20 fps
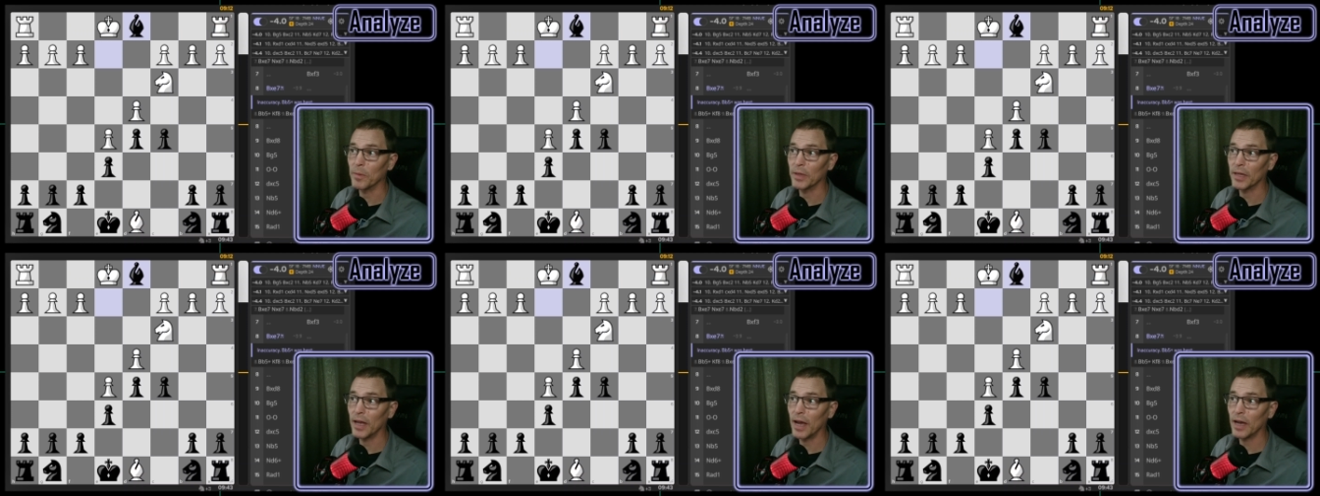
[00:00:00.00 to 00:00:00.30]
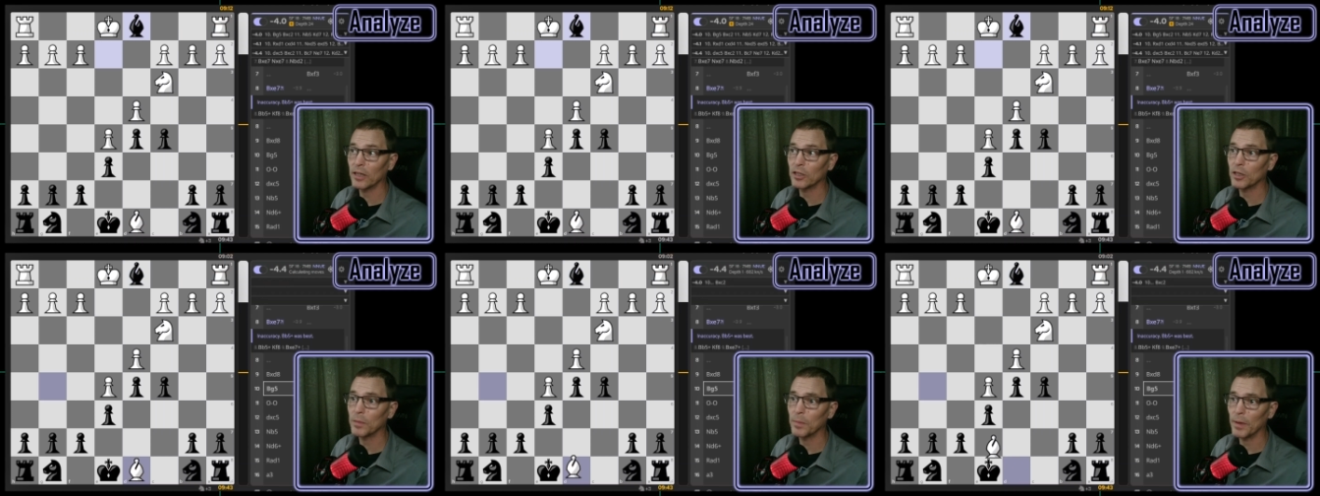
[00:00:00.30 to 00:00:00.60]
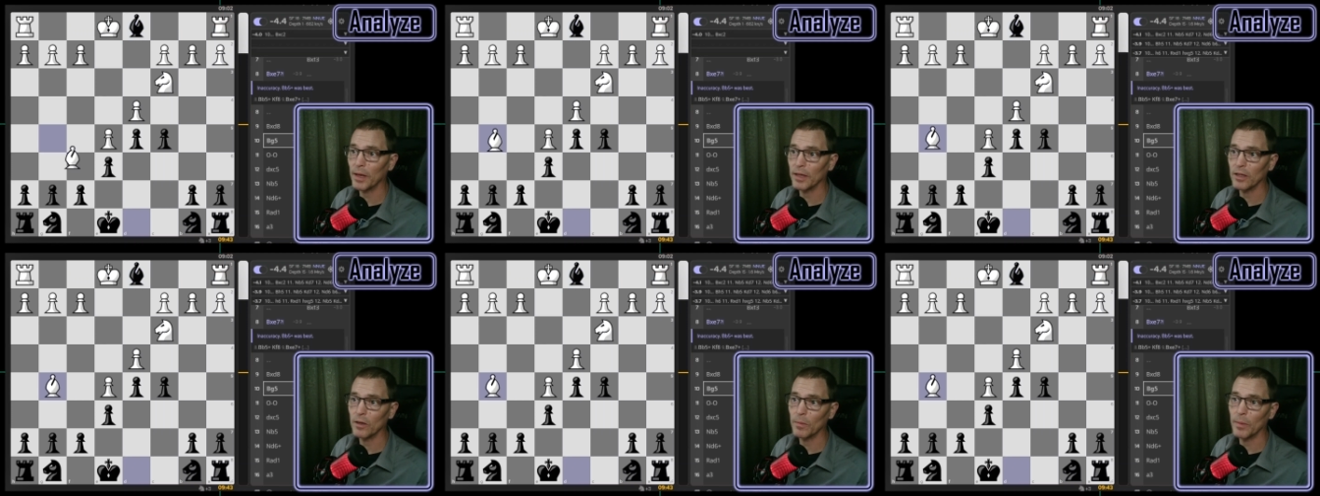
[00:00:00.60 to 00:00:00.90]
but they actually
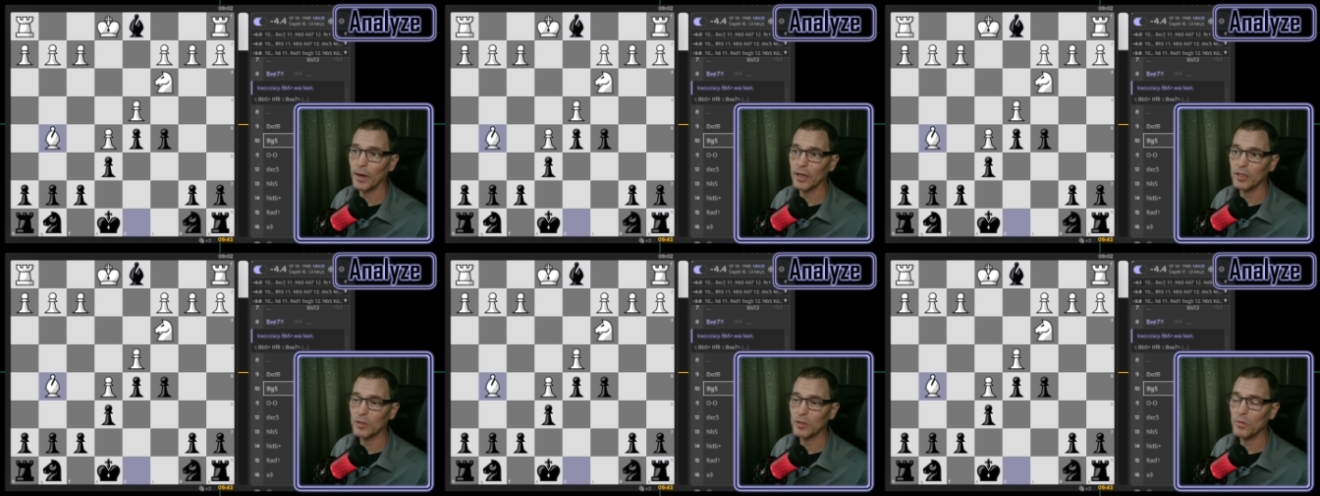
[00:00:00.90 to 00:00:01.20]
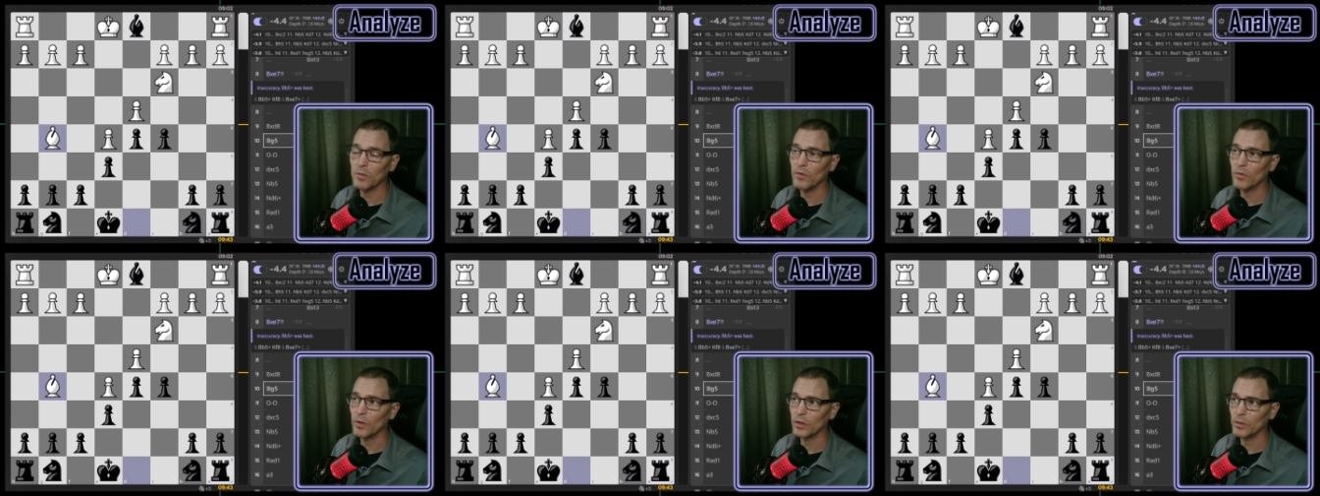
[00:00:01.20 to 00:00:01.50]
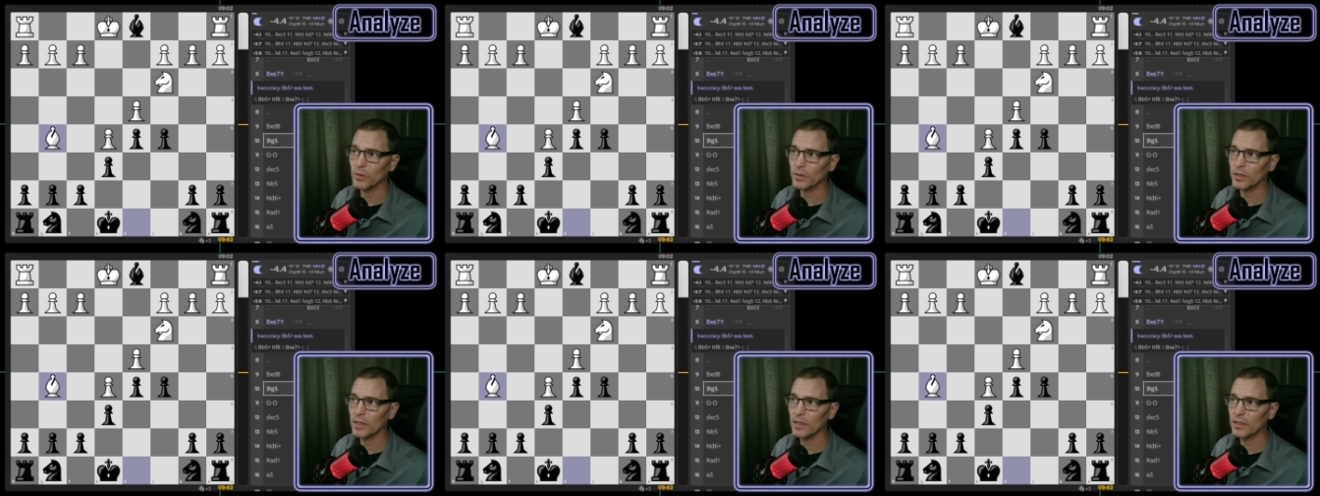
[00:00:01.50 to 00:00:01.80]
played their best move,
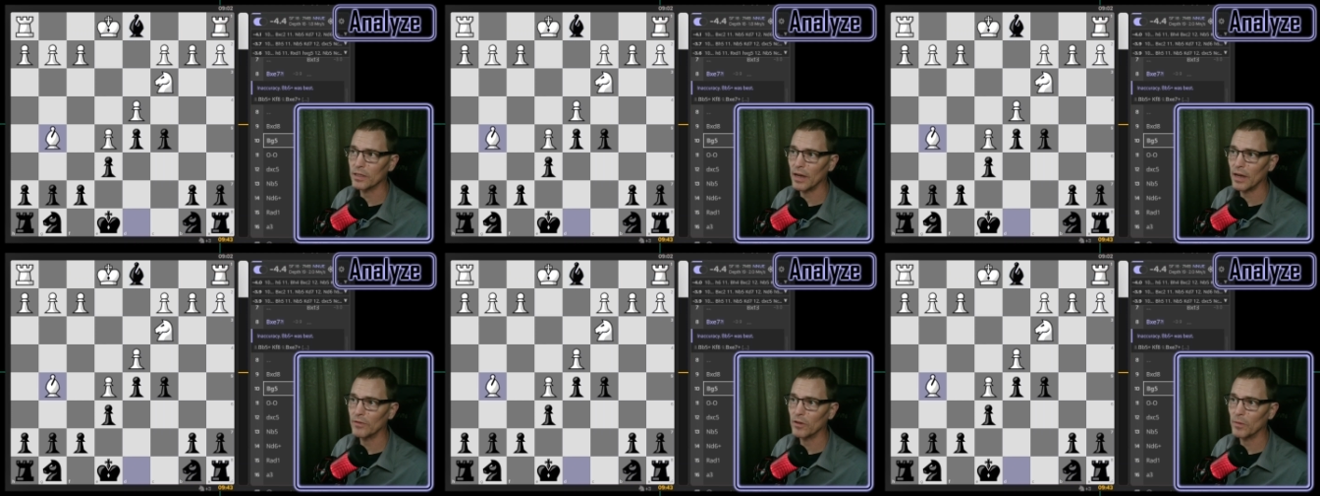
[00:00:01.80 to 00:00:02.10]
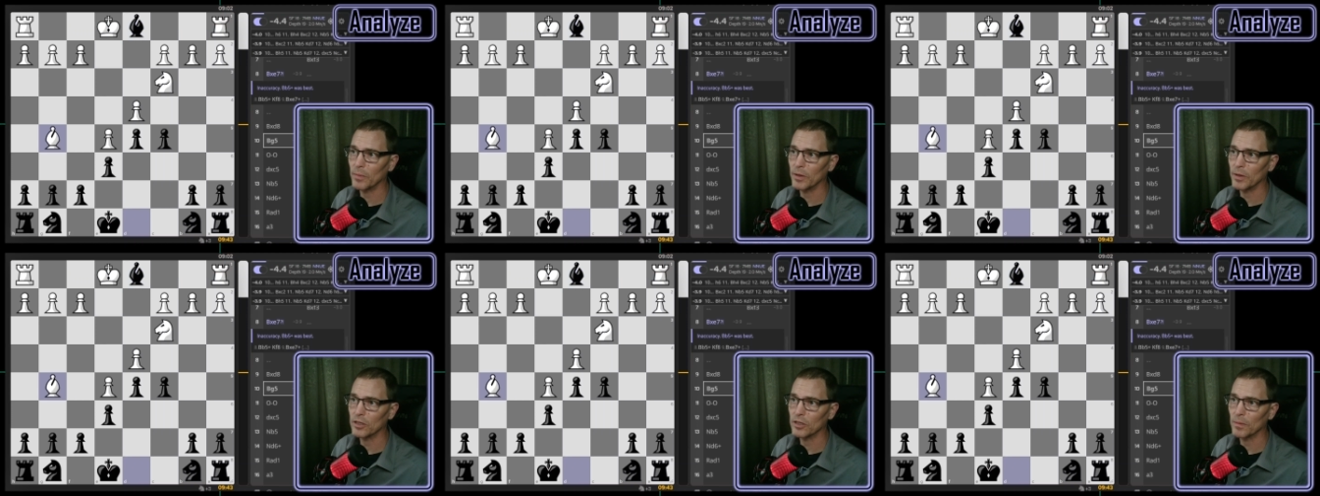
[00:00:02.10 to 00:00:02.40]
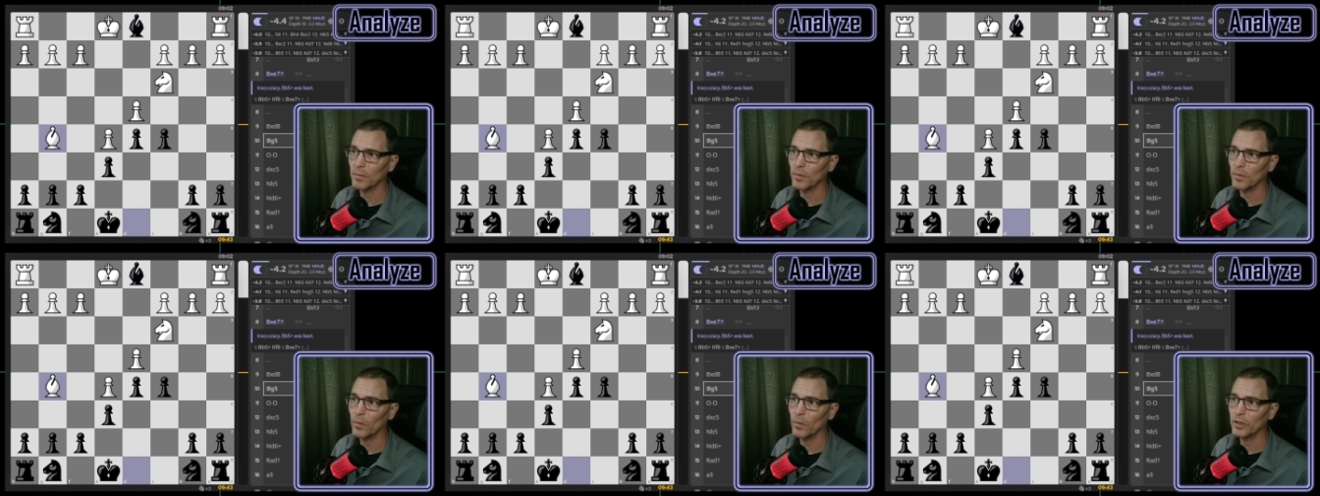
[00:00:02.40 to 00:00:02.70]
which was to save their bishop,